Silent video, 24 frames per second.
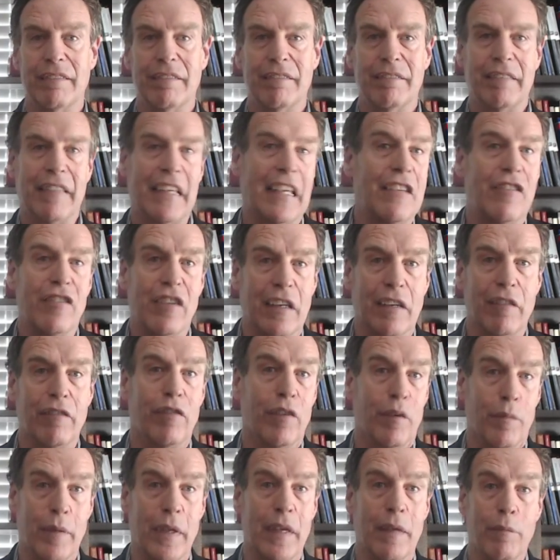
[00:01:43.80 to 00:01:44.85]
teaching
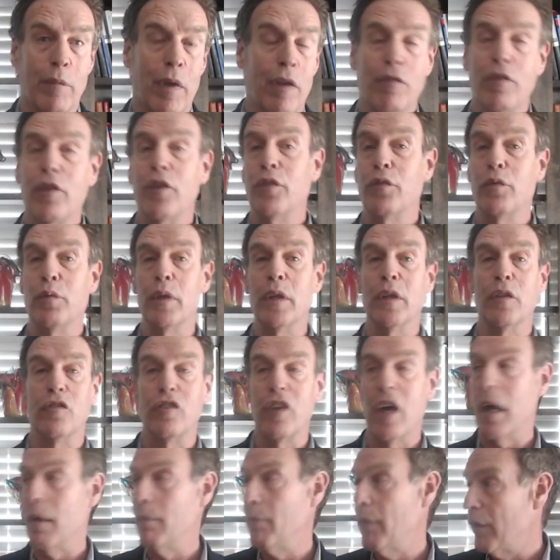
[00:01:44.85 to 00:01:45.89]
for me, my first real
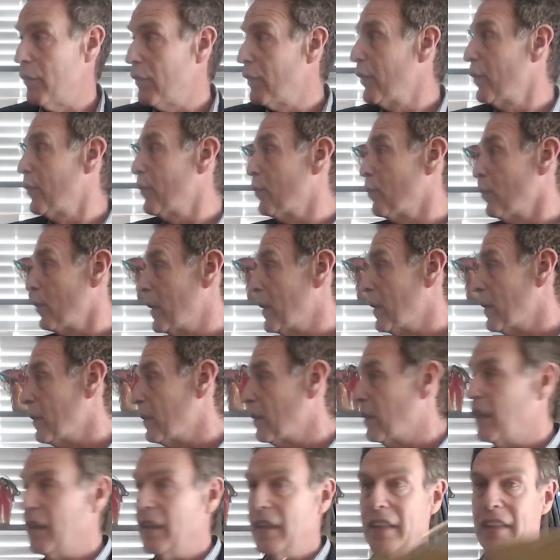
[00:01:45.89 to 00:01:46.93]
job, my first
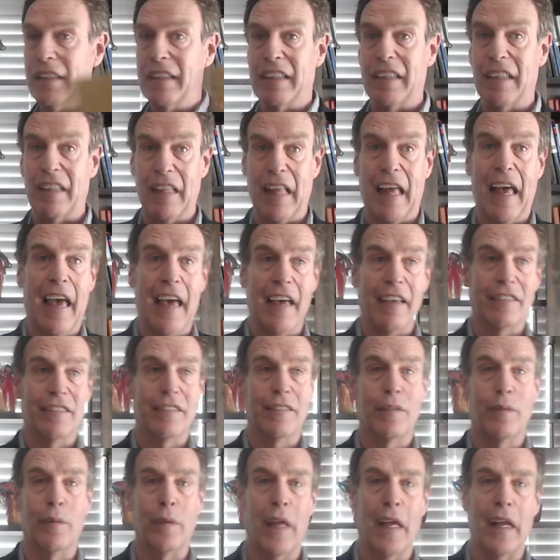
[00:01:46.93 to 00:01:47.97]
real class
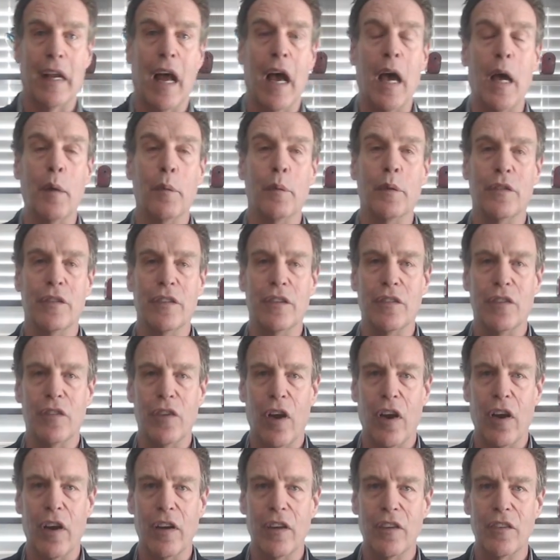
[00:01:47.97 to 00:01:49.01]
that I was in
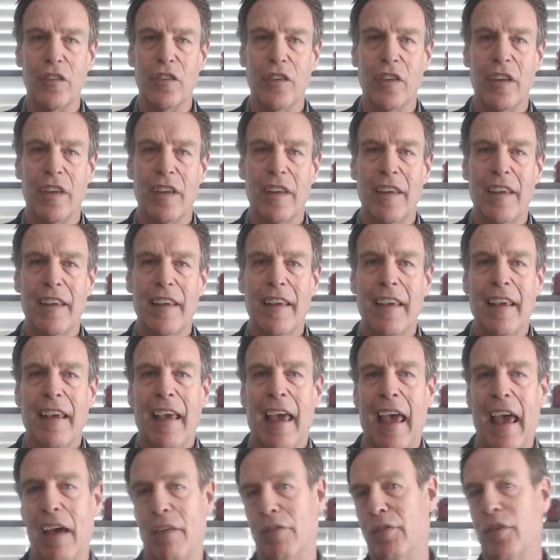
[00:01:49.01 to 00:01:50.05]
charge.
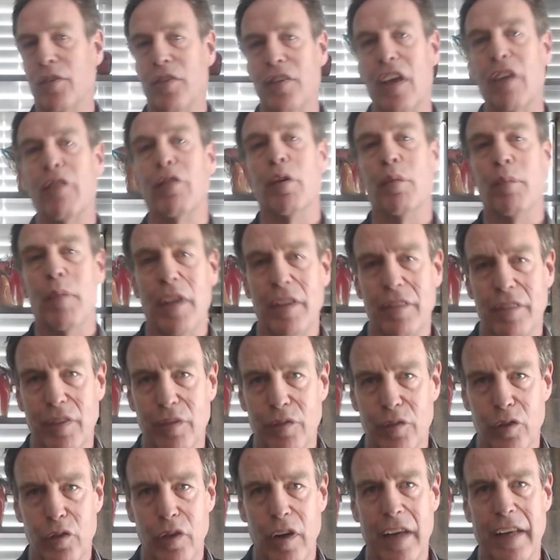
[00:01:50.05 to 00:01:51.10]
After several months of
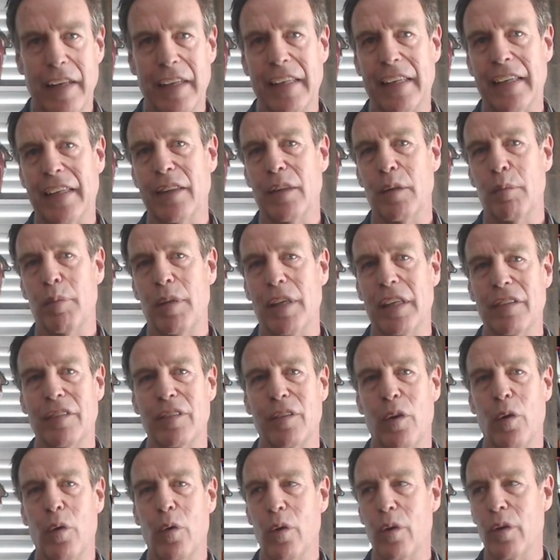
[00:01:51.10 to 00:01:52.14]
training in the Peace
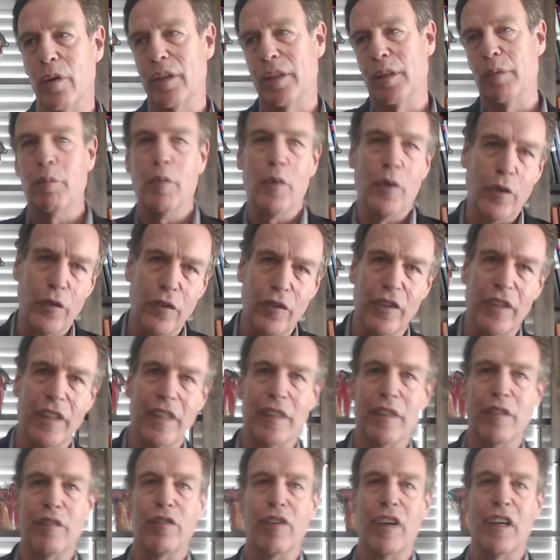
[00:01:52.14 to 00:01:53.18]
Corps and immersion in
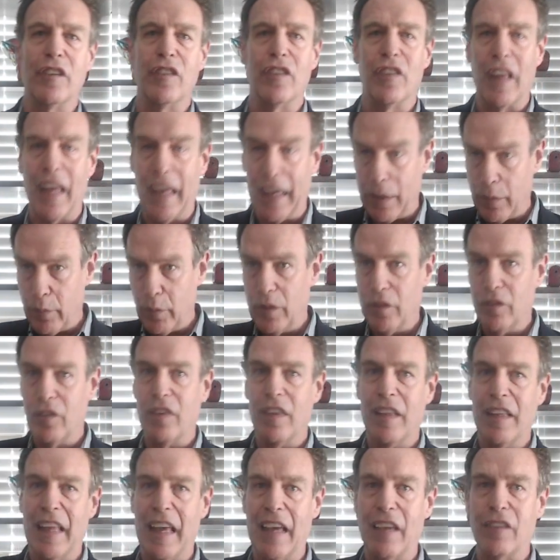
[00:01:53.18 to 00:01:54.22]
the French language, the
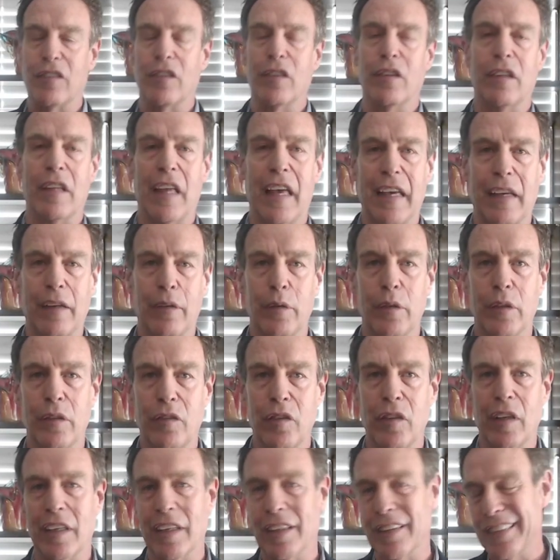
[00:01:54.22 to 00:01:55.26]
national language,
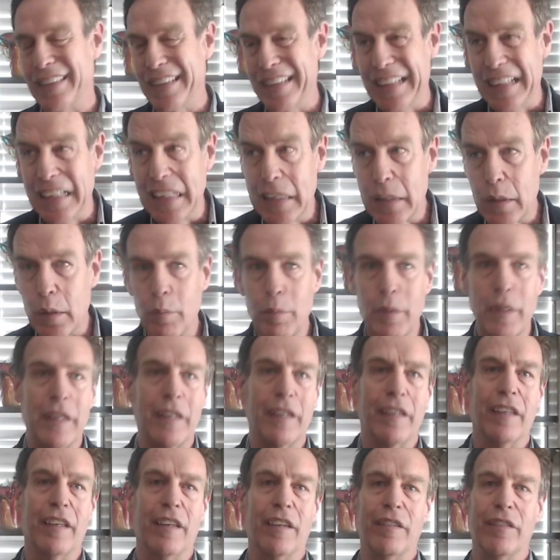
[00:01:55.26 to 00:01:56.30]
and a little bit
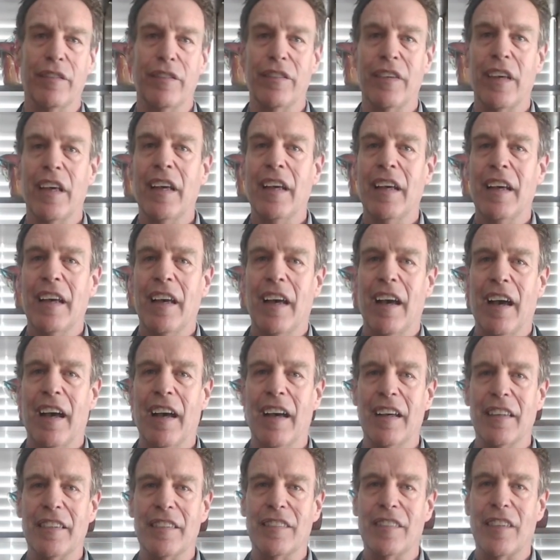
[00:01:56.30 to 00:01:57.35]

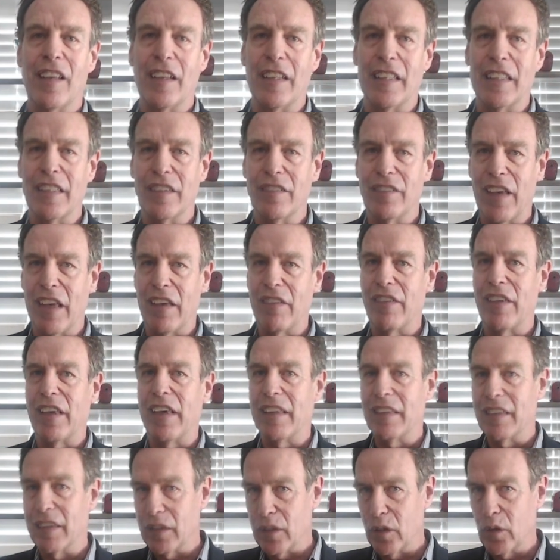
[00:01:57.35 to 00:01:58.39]
of study of Ewe,
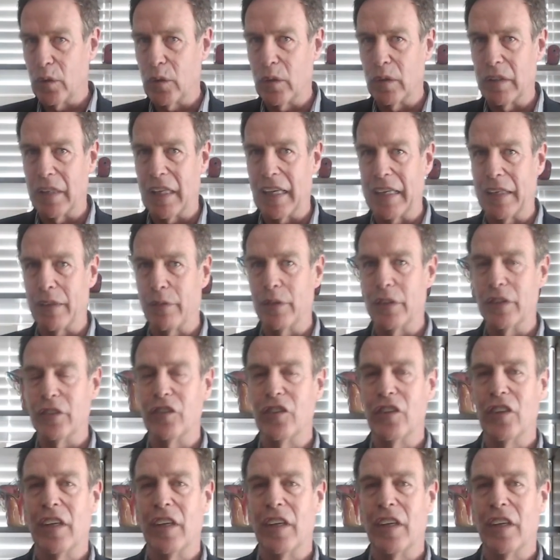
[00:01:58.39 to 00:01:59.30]
the local language,